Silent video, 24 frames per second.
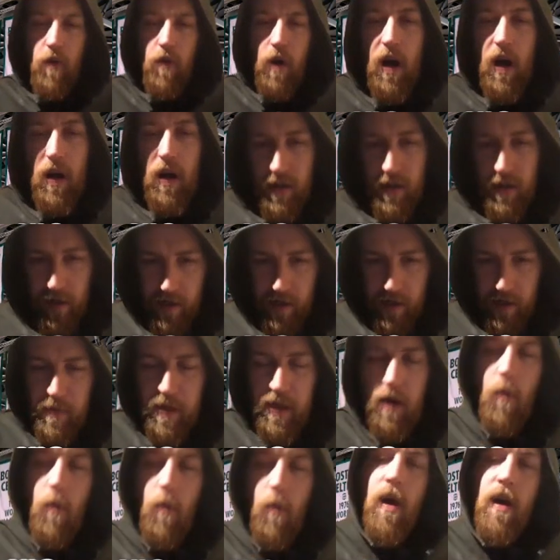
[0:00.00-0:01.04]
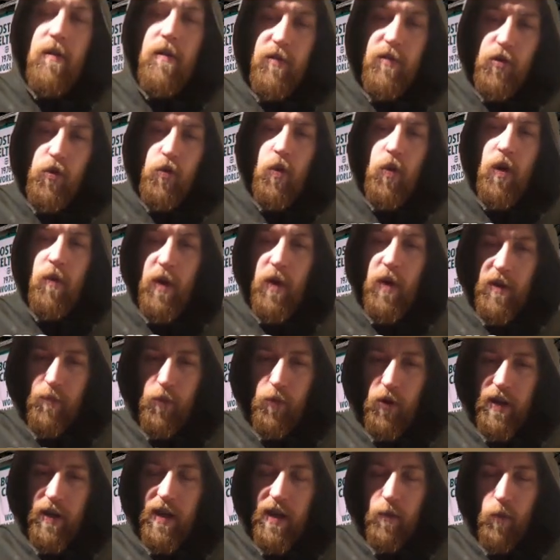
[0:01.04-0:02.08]
I ask you this, Mina, where are you on
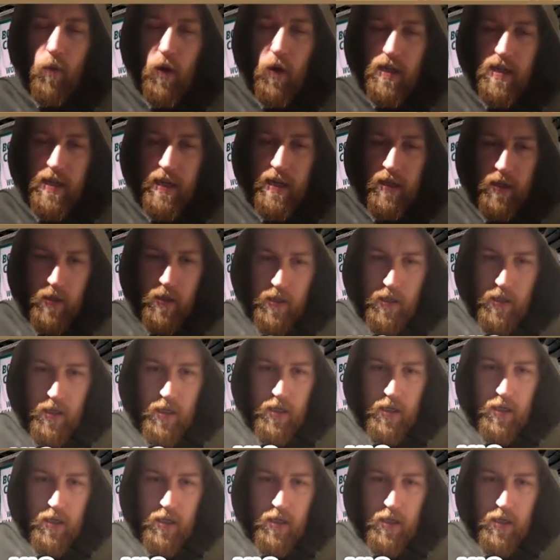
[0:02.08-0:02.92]
Westbrook in one sentence?